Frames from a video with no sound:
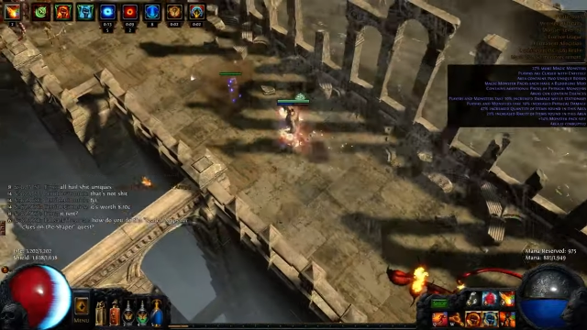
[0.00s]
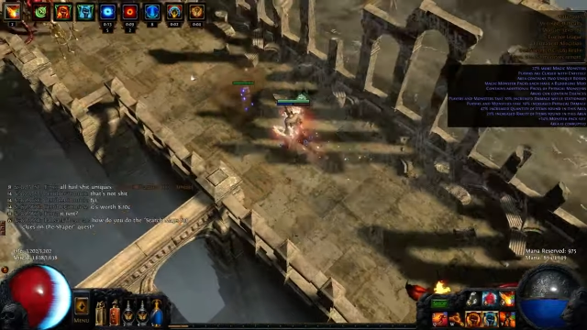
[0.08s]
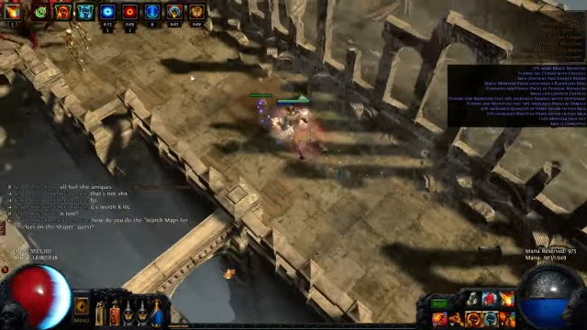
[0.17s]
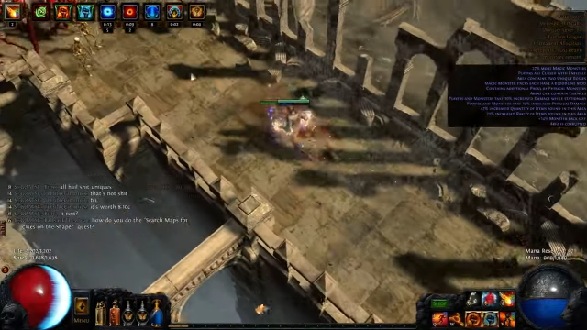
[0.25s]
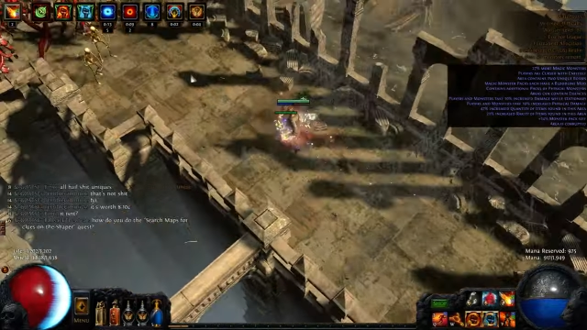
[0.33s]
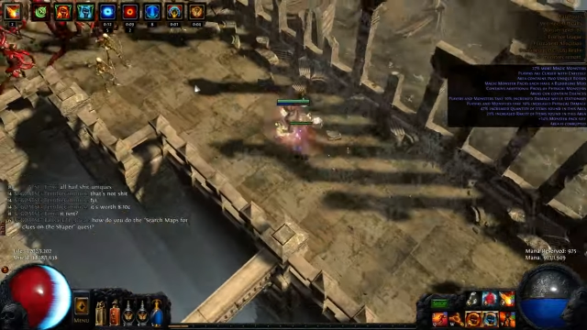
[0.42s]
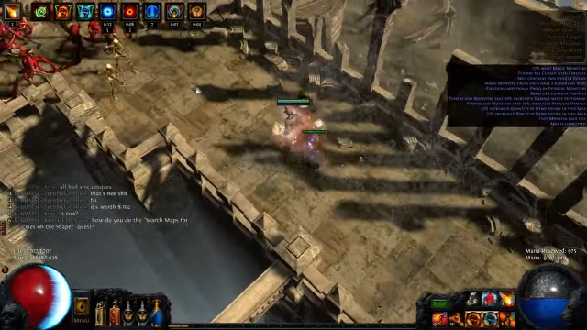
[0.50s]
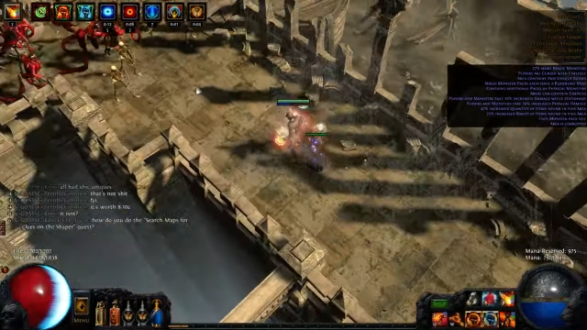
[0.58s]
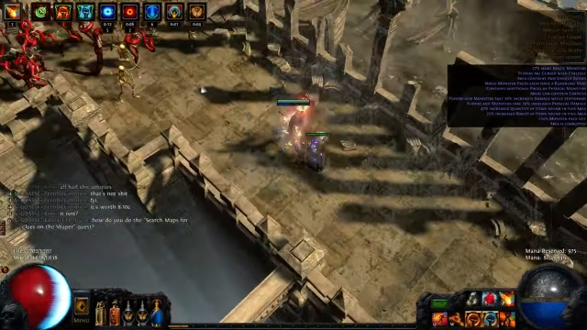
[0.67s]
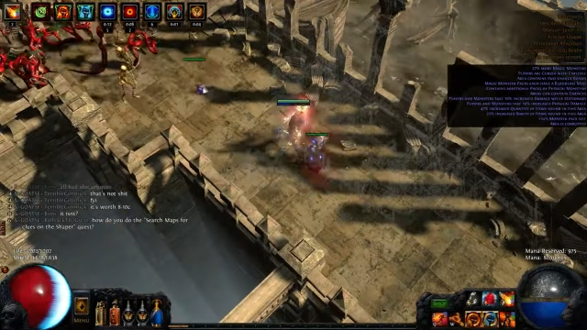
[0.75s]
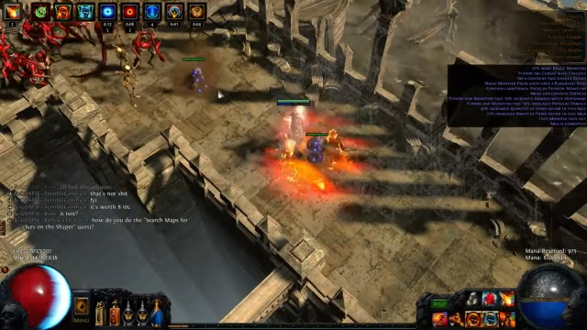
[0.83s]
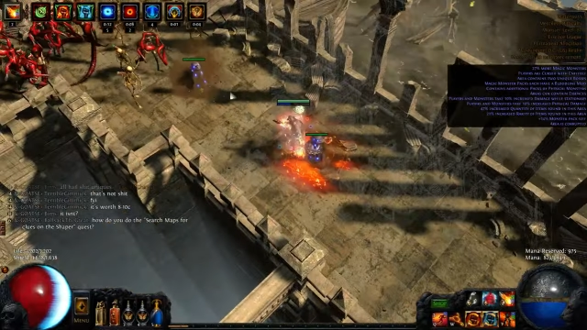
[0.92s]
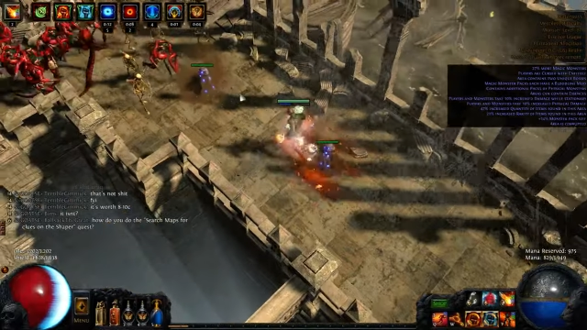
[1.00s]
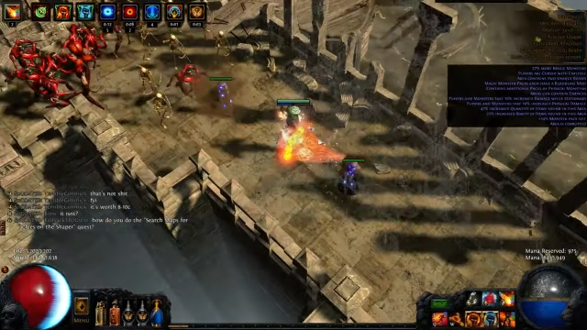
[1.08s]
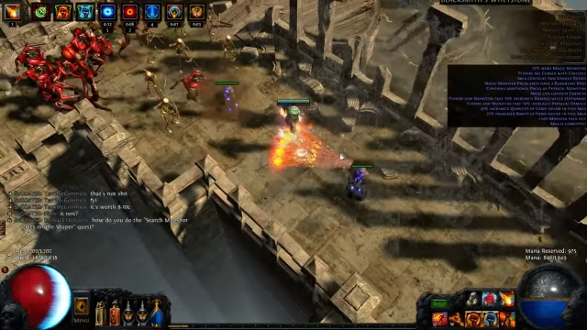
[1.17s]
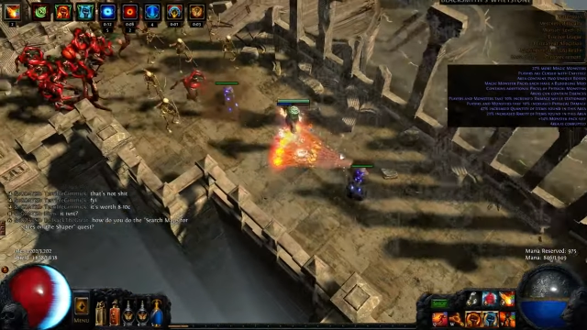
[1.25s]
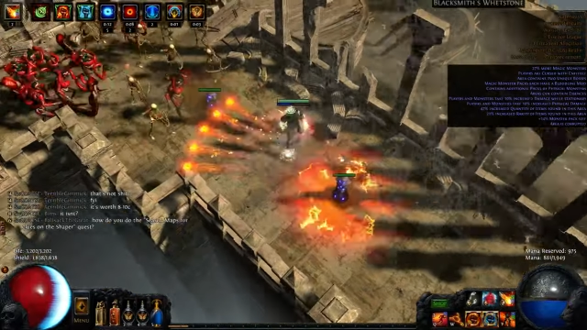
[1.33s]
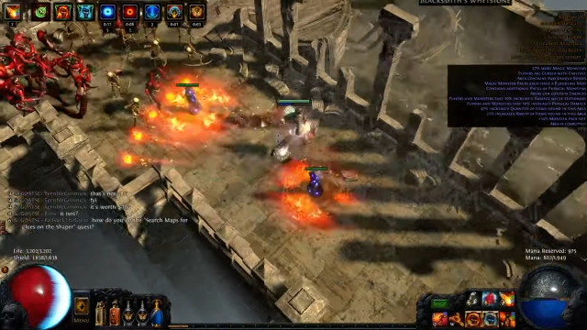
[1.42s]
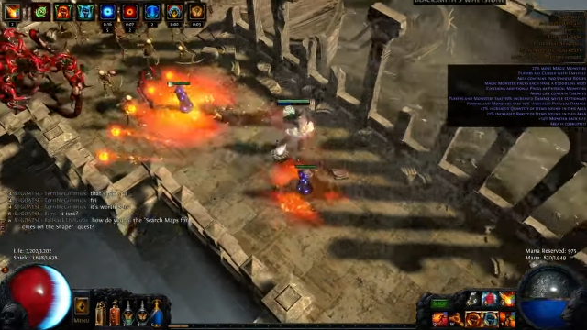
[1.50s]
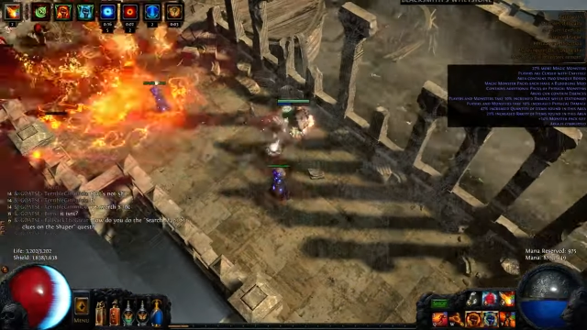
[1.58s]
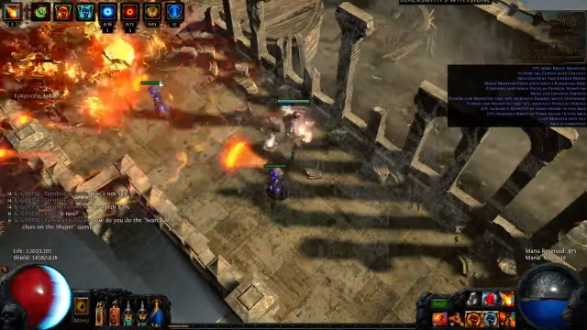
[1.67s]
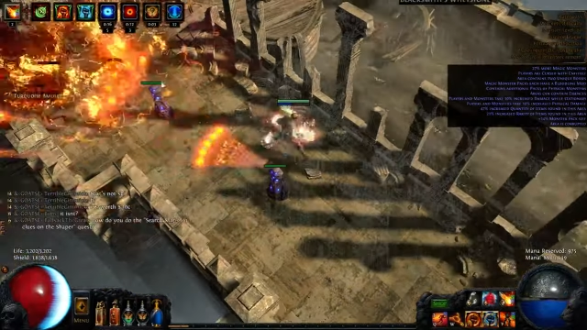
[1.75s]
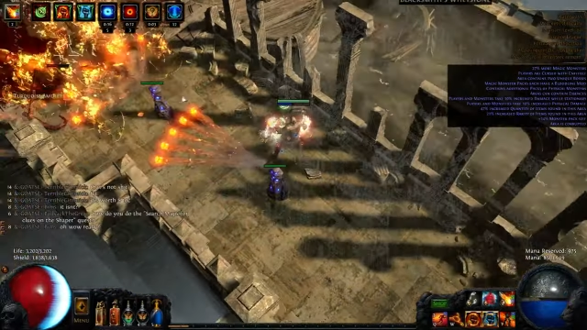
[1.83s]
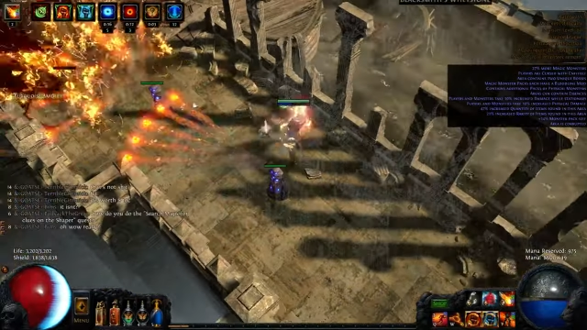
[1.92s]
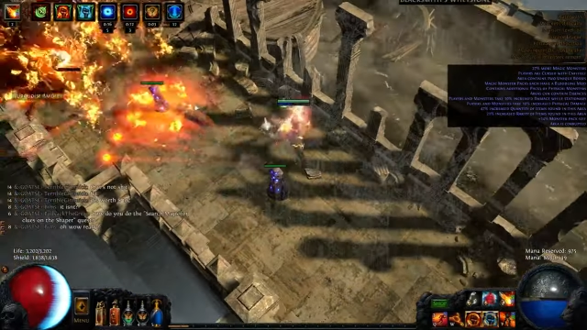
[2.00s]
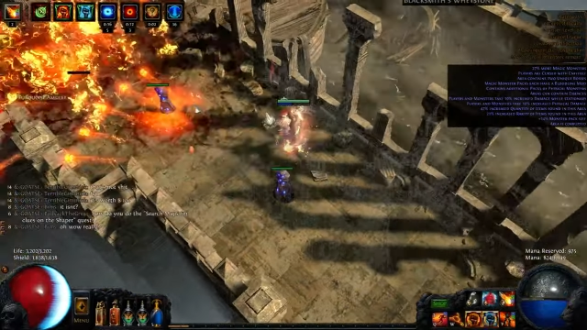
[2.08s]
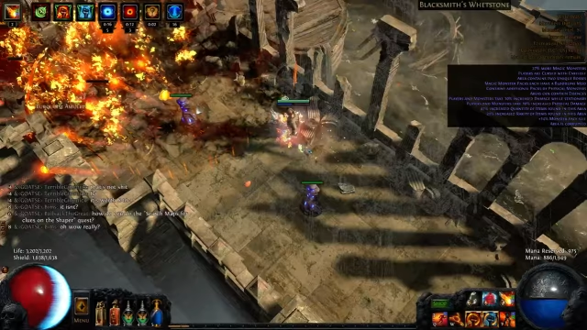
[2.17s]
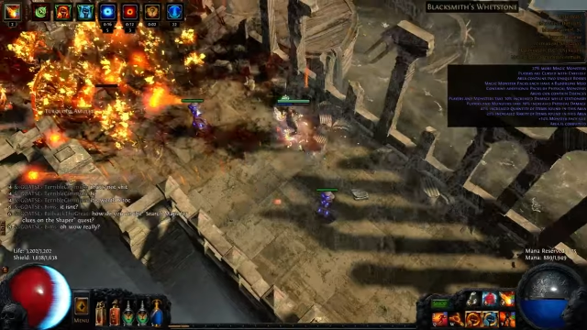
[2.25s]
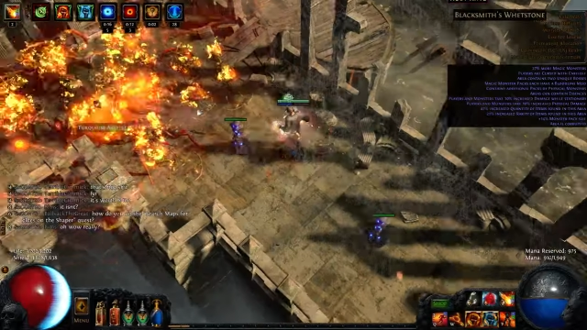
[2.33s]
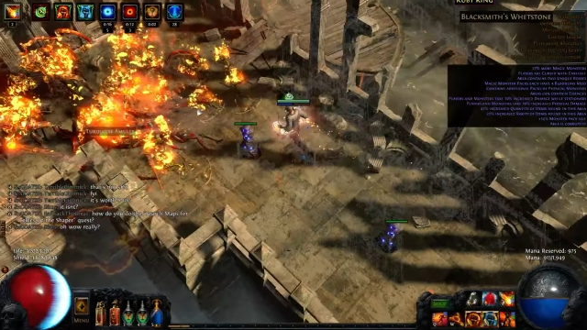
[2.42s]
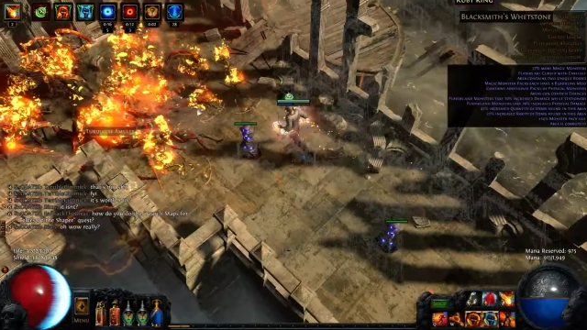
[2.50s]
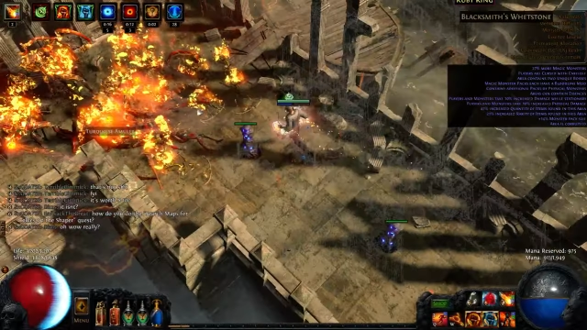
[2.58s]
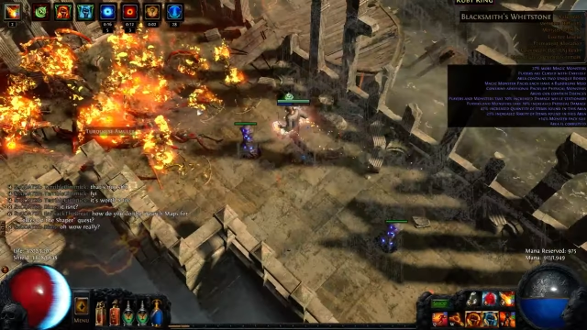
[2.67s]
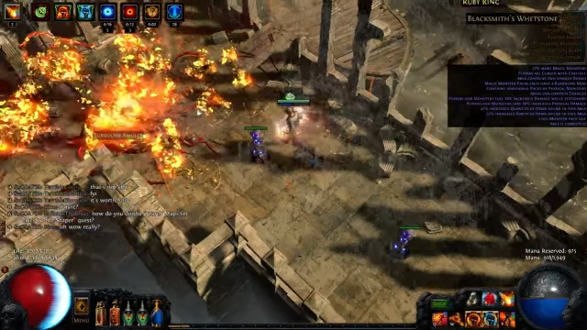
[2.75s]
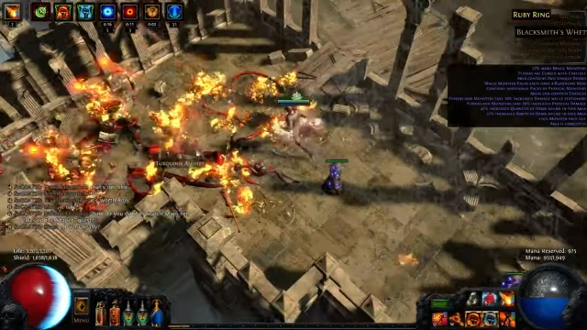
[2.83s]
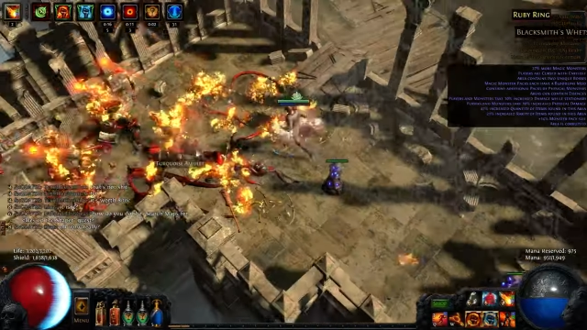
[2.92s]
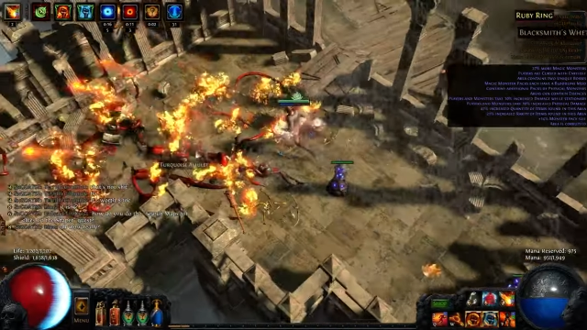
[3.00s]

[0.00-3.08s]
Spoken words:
Nobody's mouth can be seen.